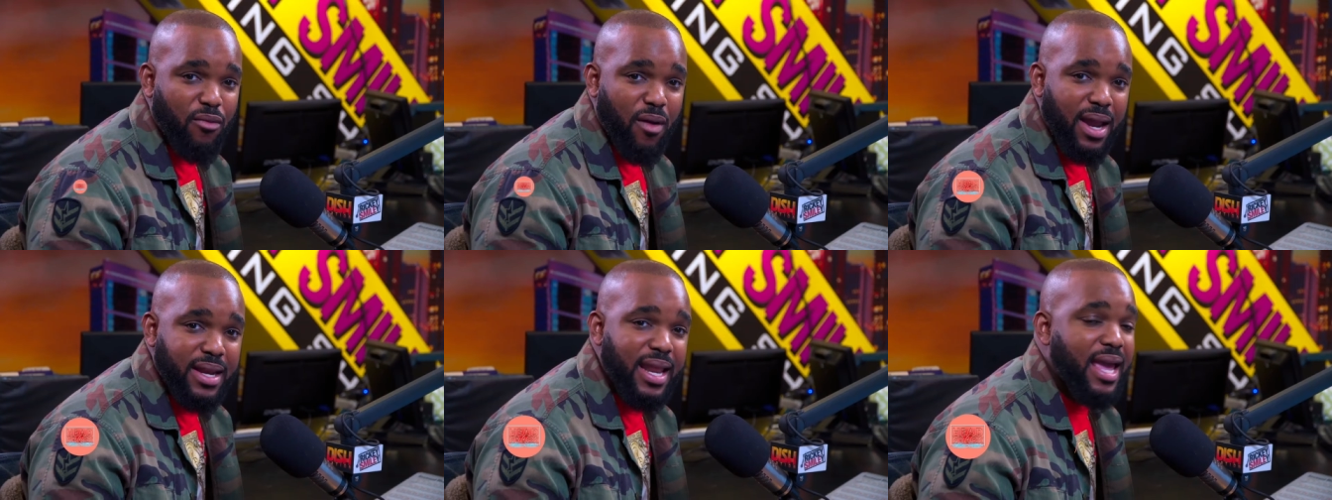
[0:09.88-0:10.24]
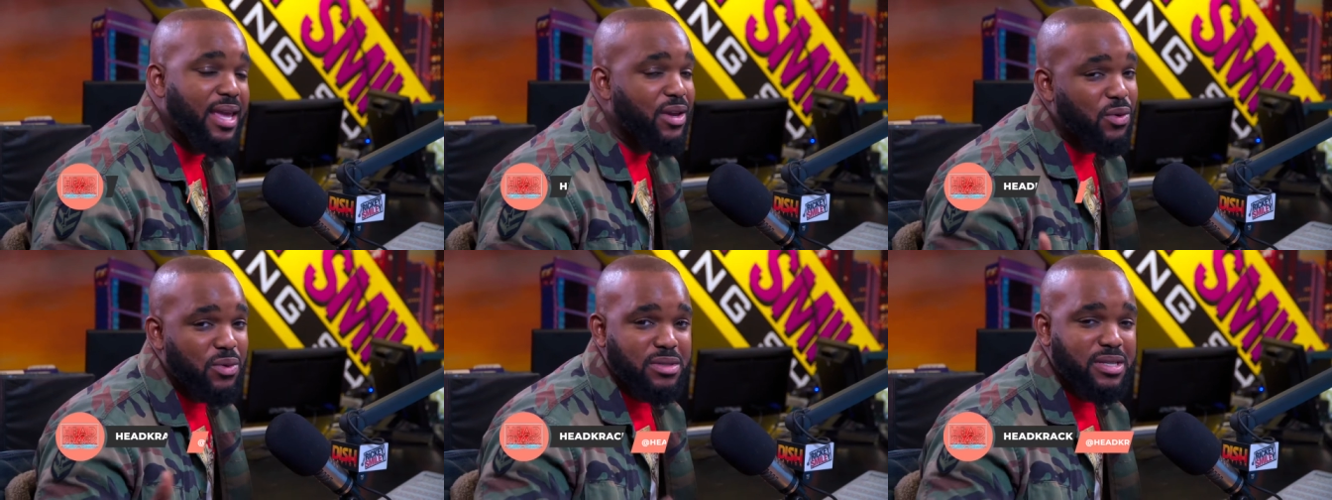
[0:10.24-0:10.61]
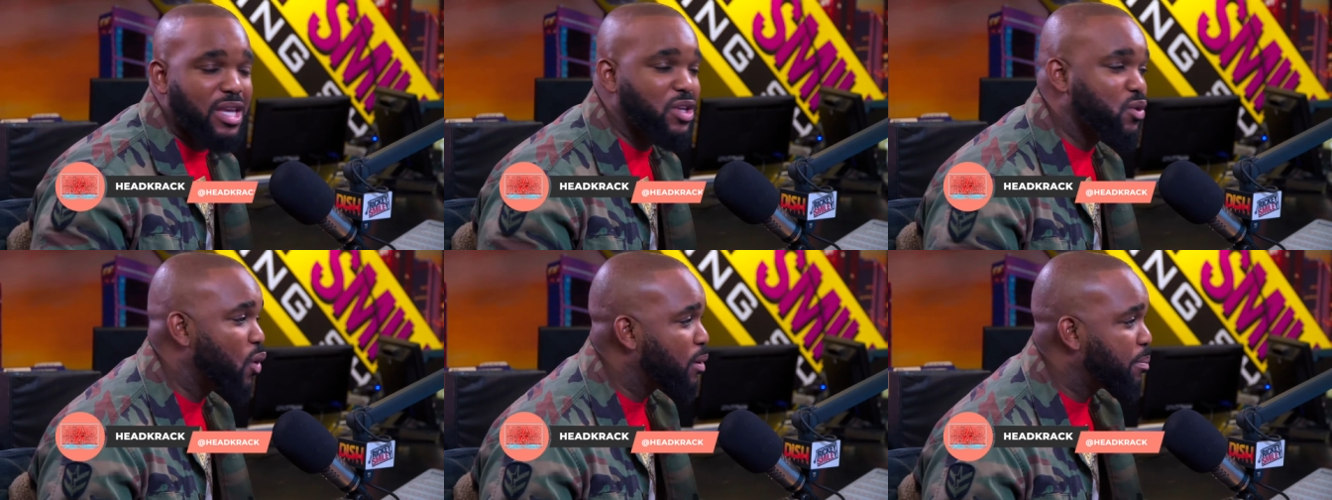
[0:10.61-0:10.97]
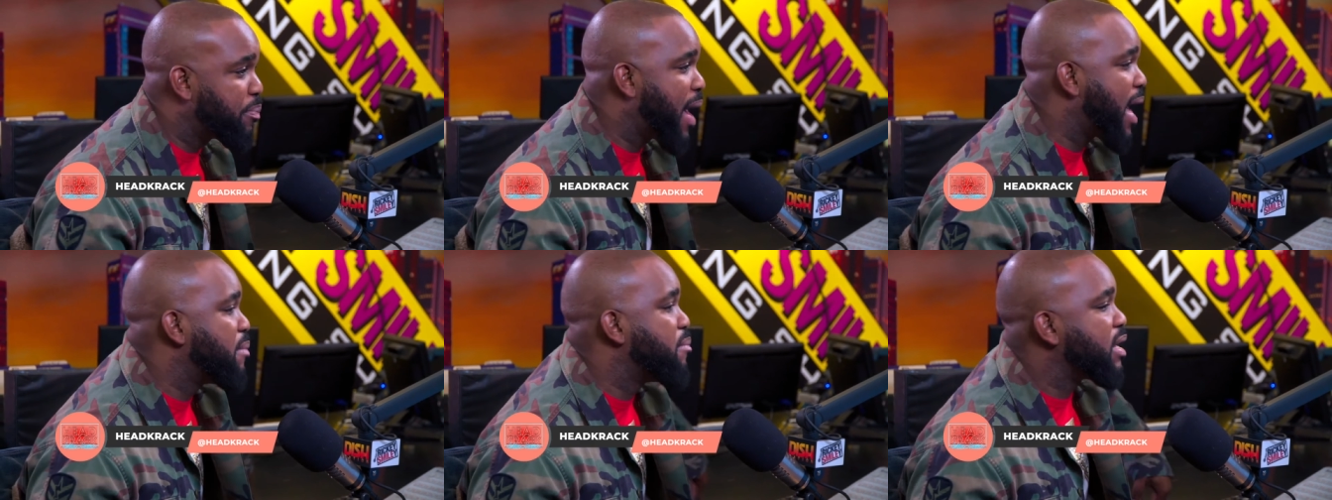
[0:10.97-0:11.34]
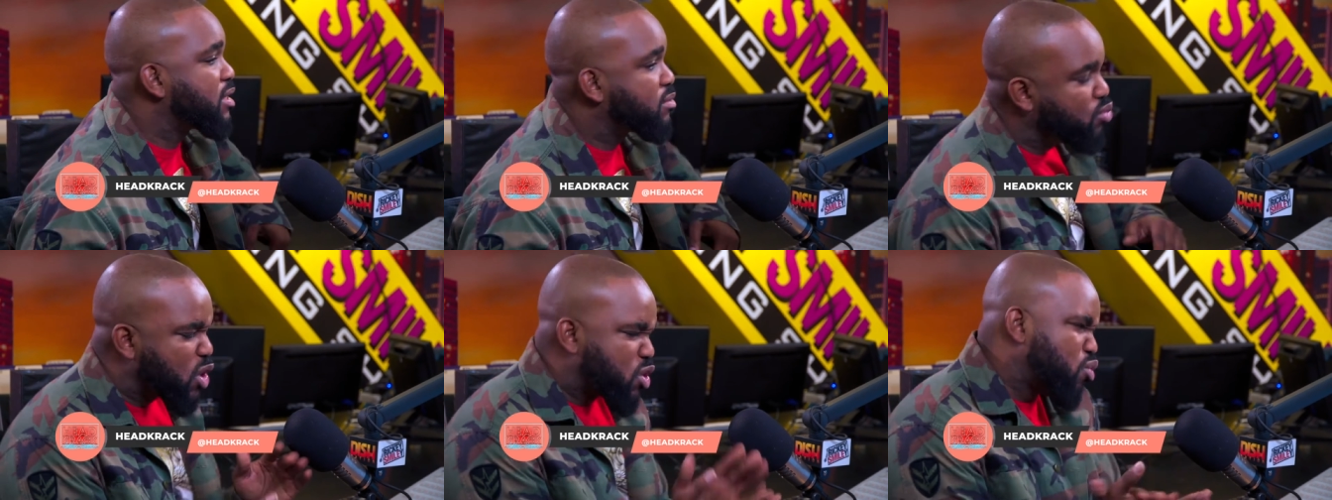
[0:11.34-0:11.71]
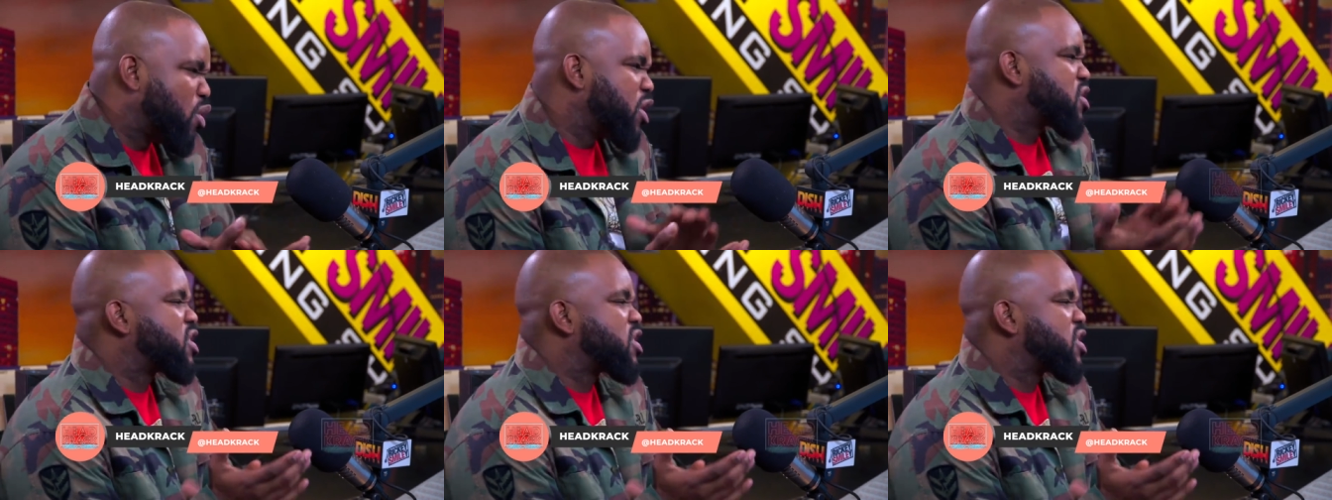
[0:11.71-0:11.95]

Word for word: right now. He's going to tell you all about it. Make some noise one